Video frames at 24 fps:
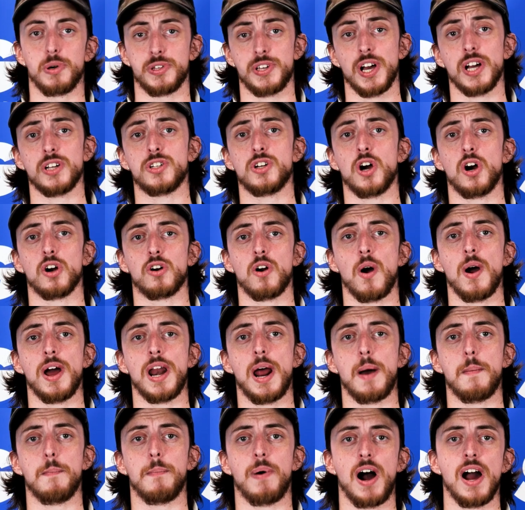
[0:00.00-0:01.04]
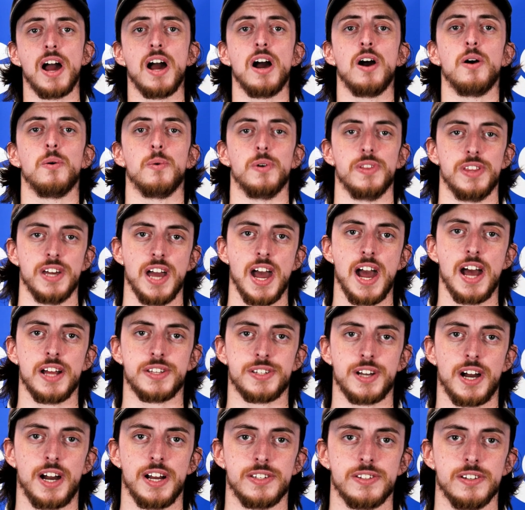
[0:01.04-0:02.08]
Protect your growing empire with the
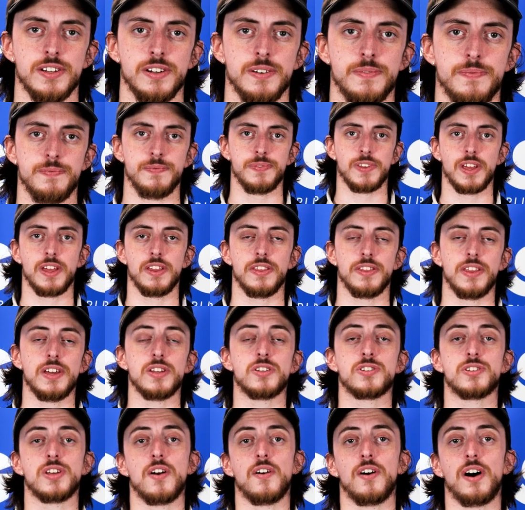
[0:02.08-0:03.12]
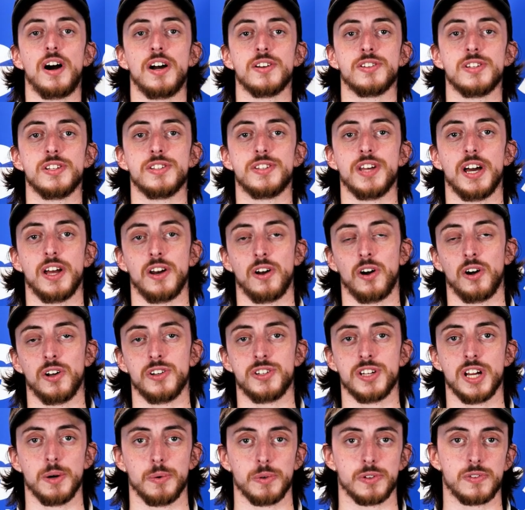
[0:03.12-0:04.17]
AirTitan. This sterilizing
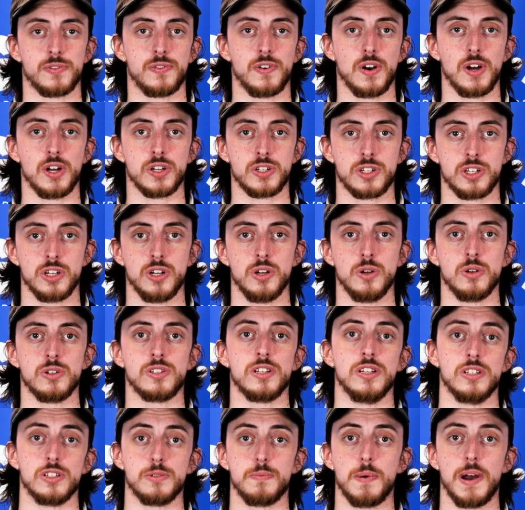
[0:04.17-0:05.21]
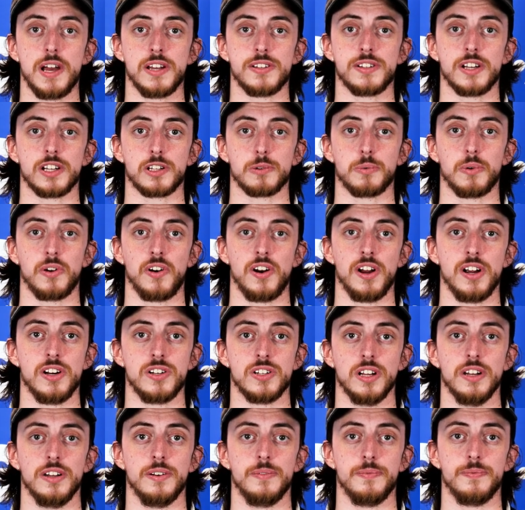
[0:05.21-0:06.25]
technology was first used in space
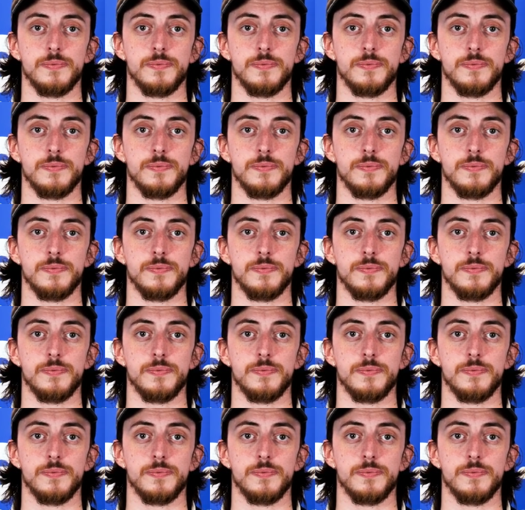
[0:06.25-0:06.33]
exploration.